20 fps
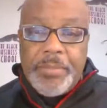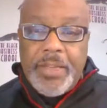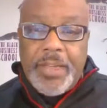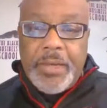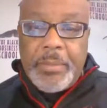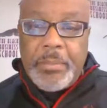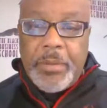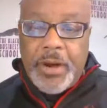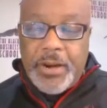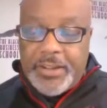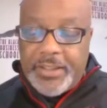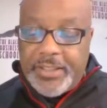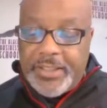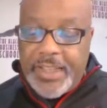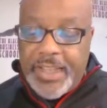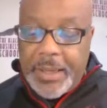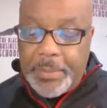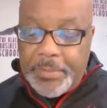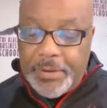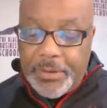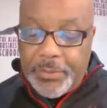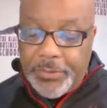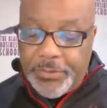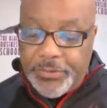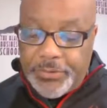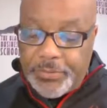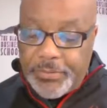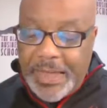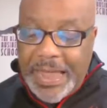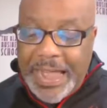in market cap, but it
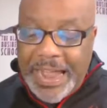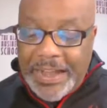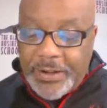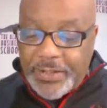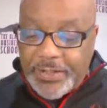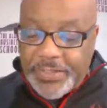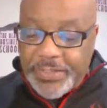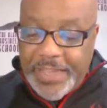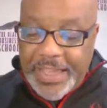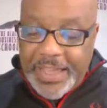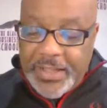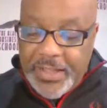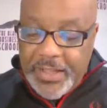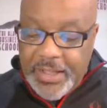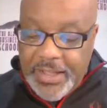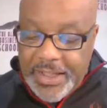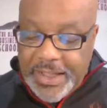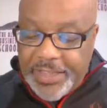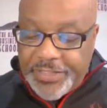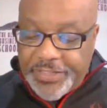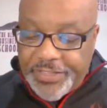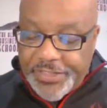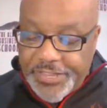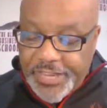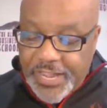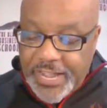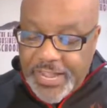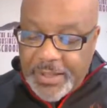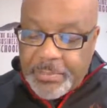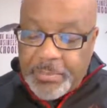was higher than that at the
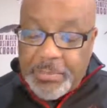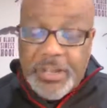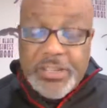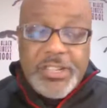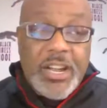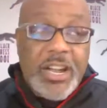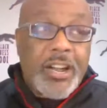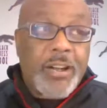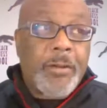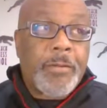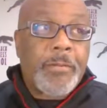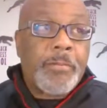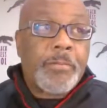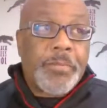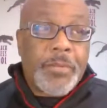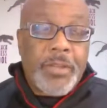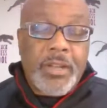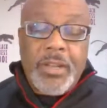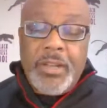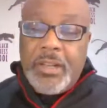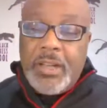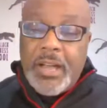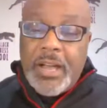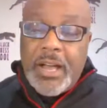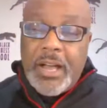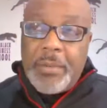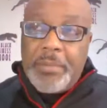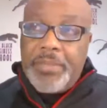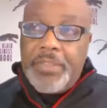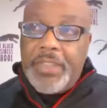time, much higher.
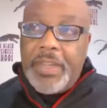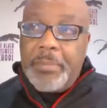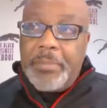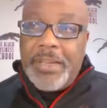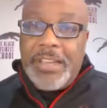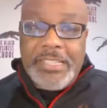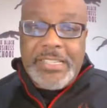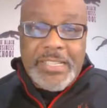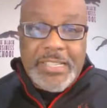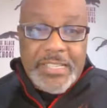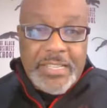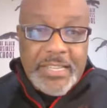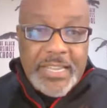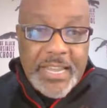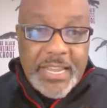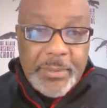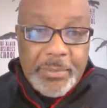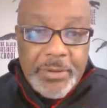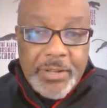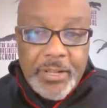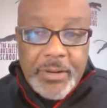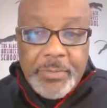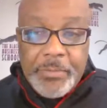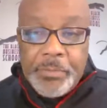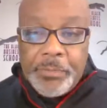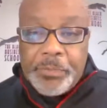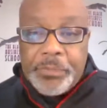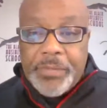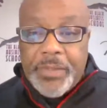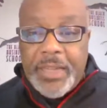They basically came in
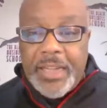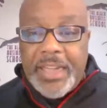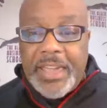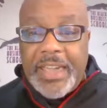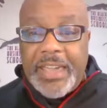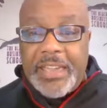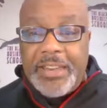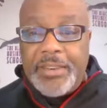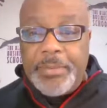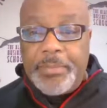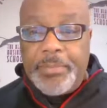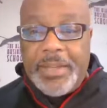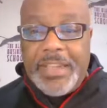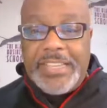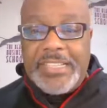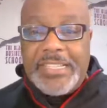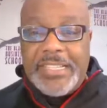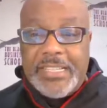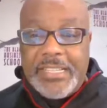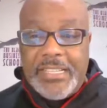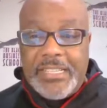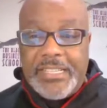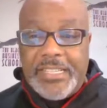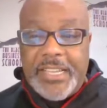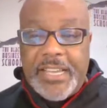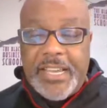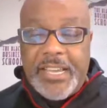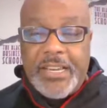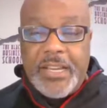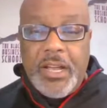and basically
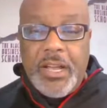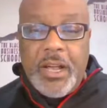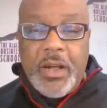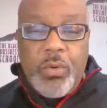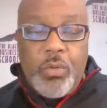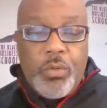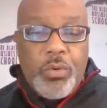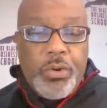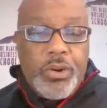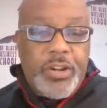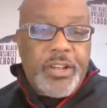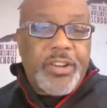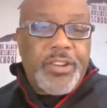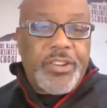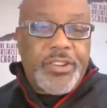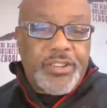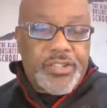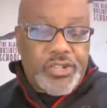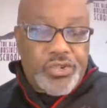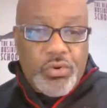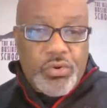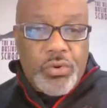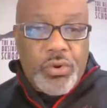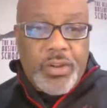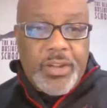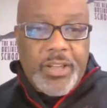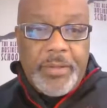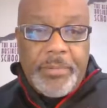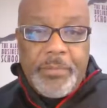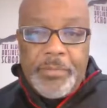said, "We're going to
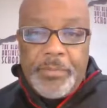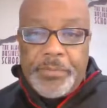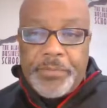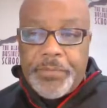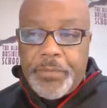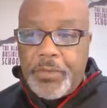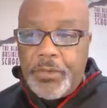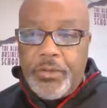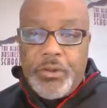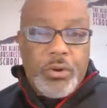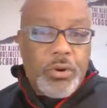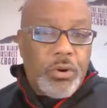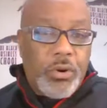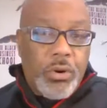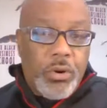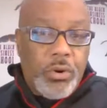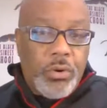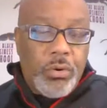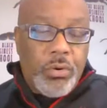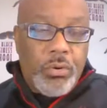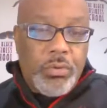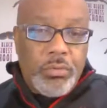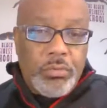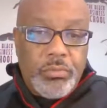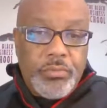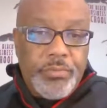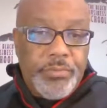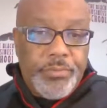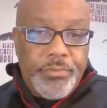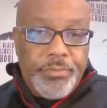destroy your
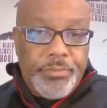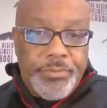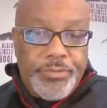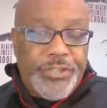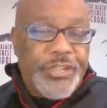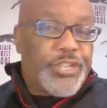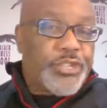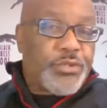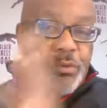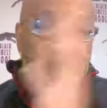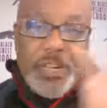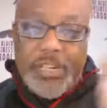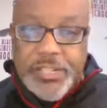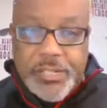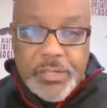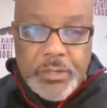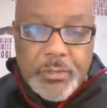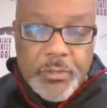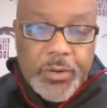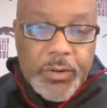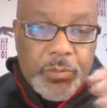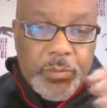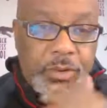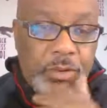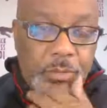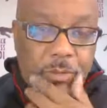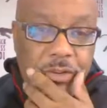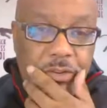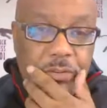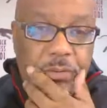whole situation.
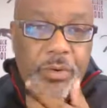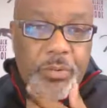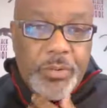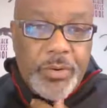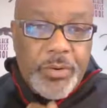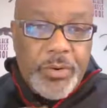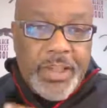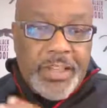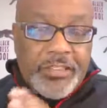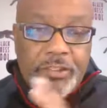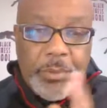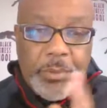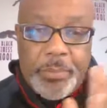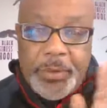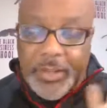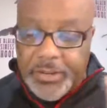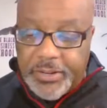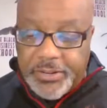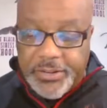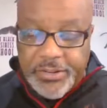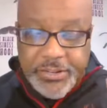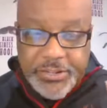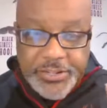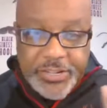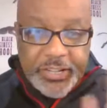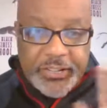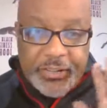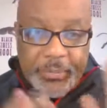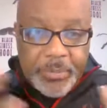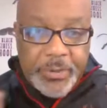We just want XRP to just
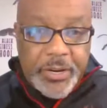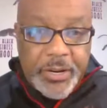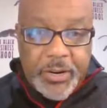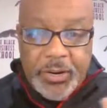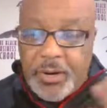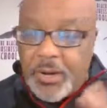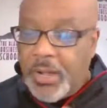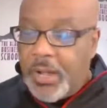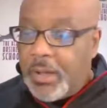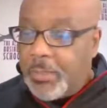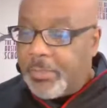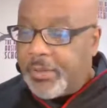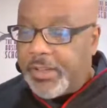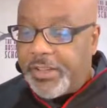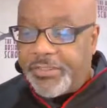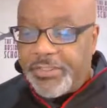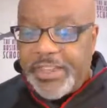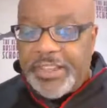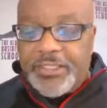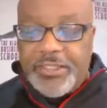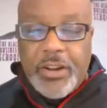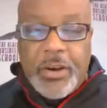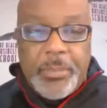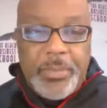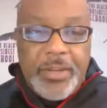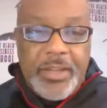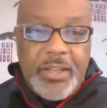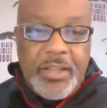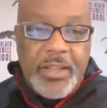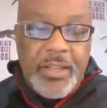disappear because
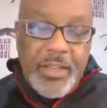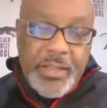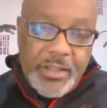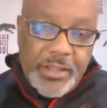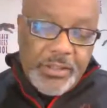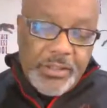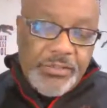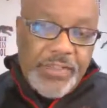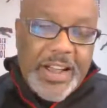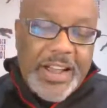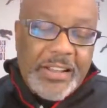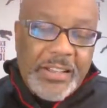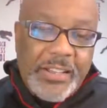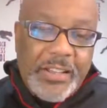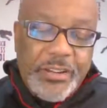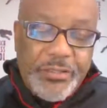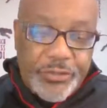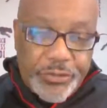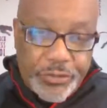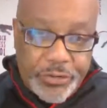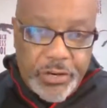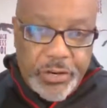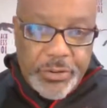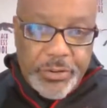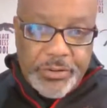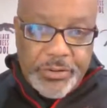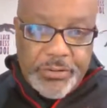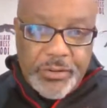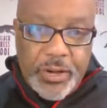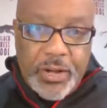XRP has violated
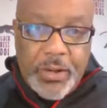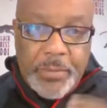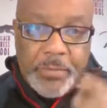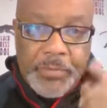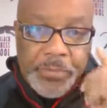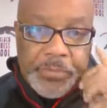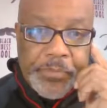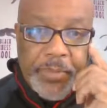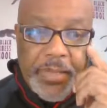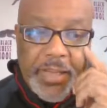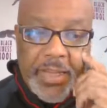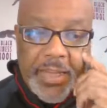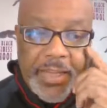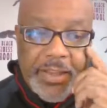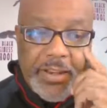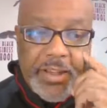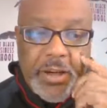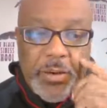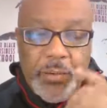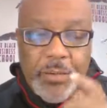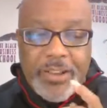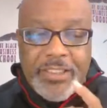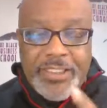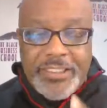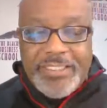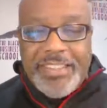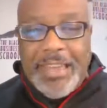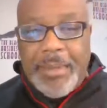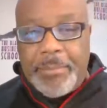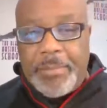securities law." And what
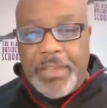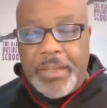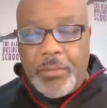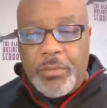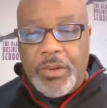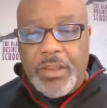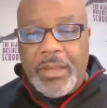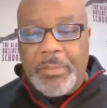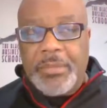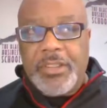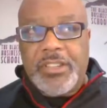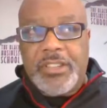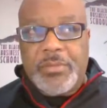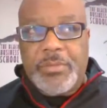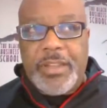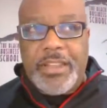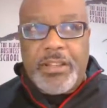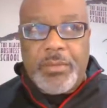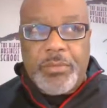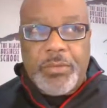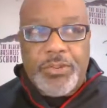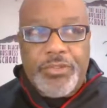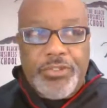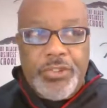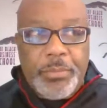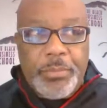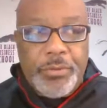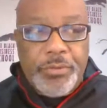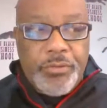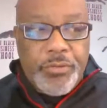does that mean? Well, let me just make it real
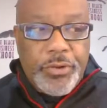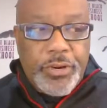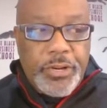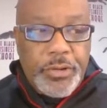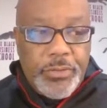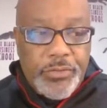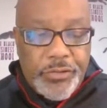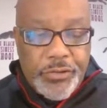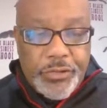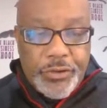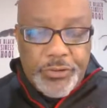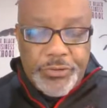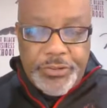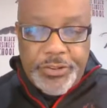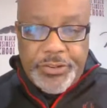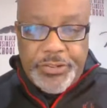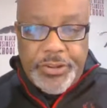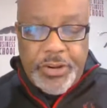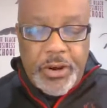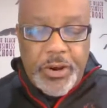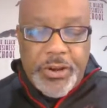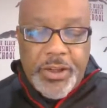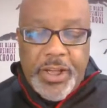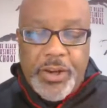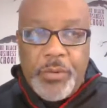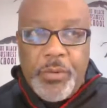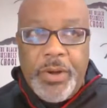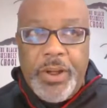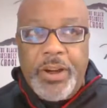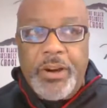simple for you, for those that are
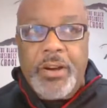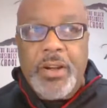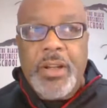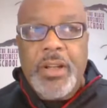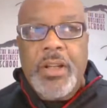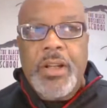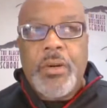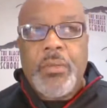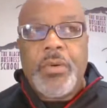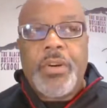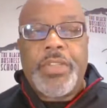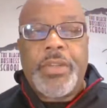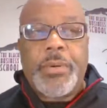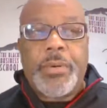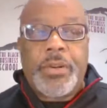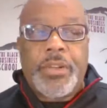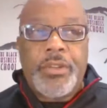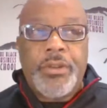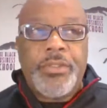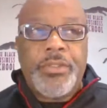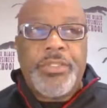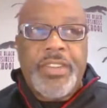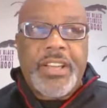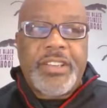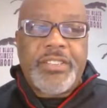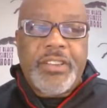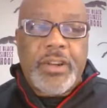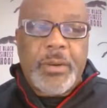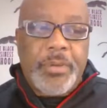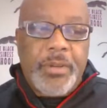not aware. What they were accusing
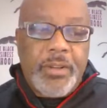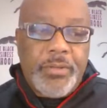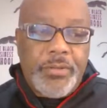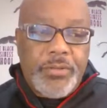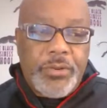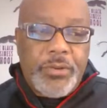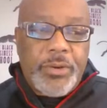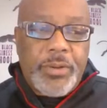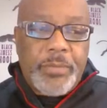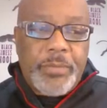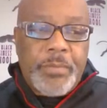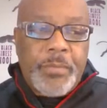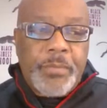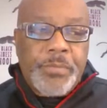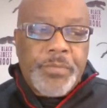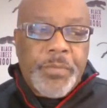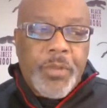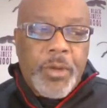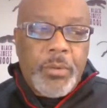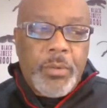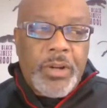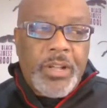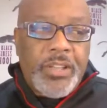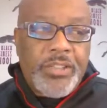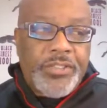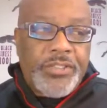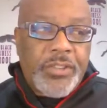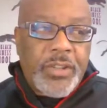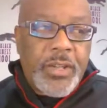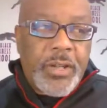XRP of doing
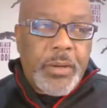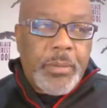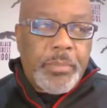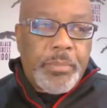was